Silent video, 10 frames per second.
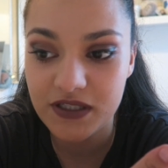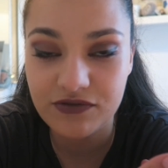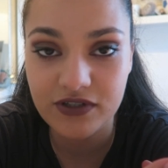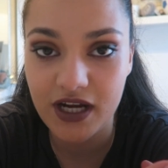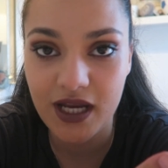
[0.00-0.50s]

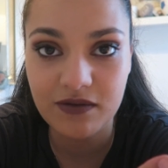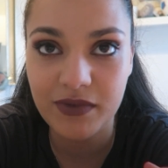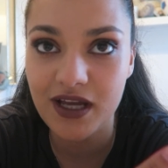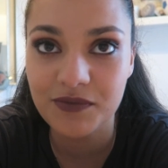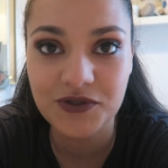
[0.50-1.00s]
different kind of
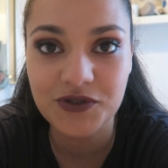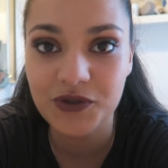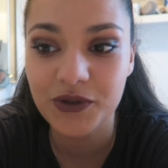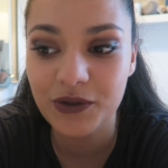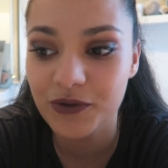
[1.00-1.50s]
makeup
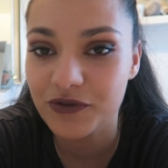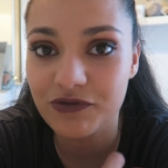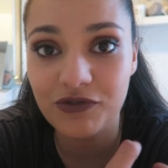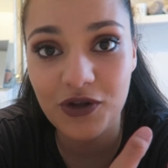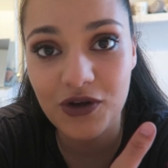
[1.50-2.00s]
tutorials,
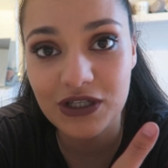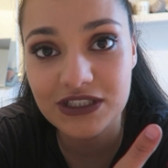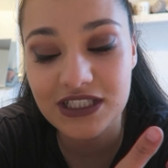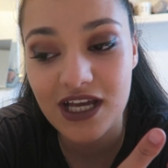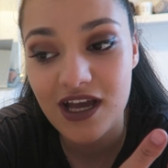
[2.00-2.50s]

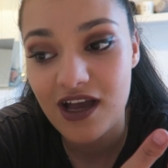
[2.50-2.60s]
vlogs,